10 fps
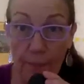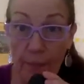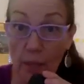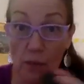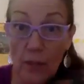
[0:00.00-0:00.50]

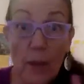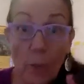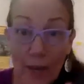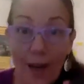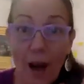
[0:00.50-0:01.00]
so that
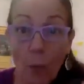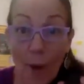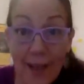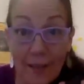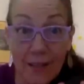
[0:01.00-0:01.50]
we're not
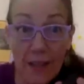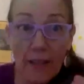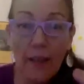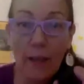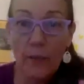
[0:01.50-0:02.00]
wasting
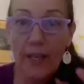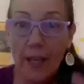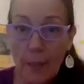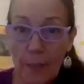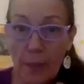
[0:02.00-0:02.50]
and we
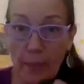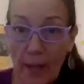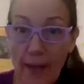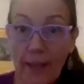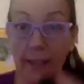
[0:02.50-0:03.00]
keep the
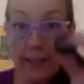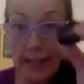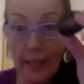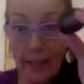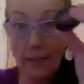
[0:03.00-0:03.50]
planet
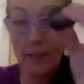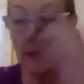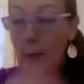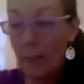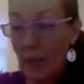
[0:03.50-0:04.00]
clean.
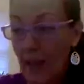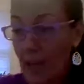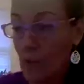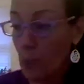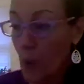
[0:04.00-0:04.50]
But
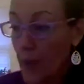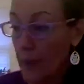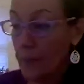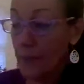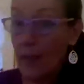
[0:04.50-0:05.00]
guess what?
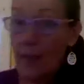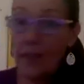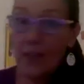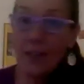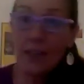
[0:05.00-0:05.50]

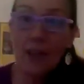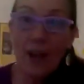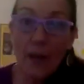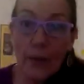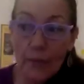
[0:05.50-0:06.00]
There's
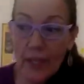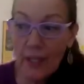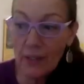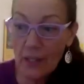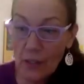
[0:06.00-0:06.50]
another
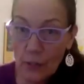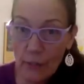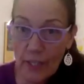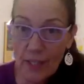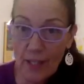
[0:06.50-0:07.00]
reason to
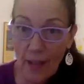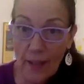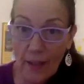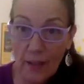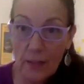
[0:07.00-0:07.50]

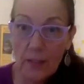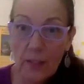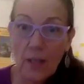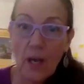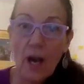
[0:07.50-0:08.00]
recycle.
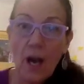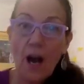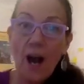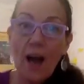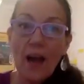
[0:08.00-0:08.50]

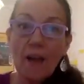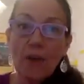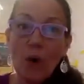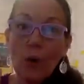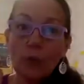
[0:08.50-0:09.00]
I have
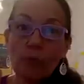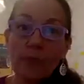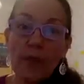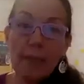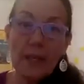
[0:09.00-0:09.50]
old
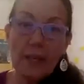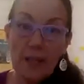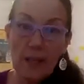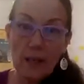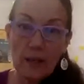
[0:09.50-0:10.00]
ribbon
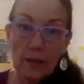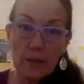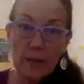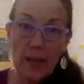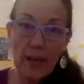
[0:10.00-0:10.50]
here,
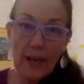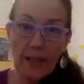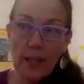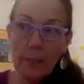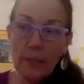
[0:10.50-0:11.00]
and I
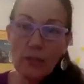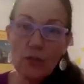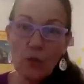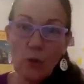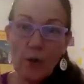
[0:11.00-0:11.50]
keep it
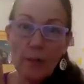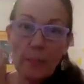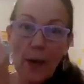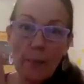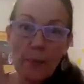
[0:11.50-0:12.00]
stored.
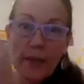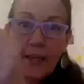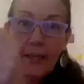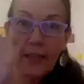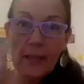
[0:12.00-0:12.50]
I'm
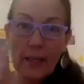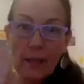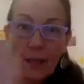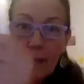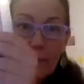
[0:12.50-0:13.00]
pretty neat,
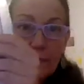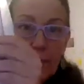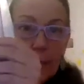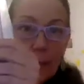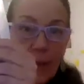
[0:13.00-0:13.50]

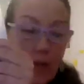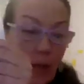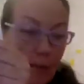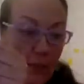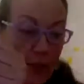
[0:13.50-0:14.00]
but
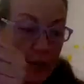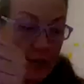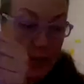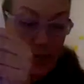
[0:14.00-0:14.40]
I'm certainly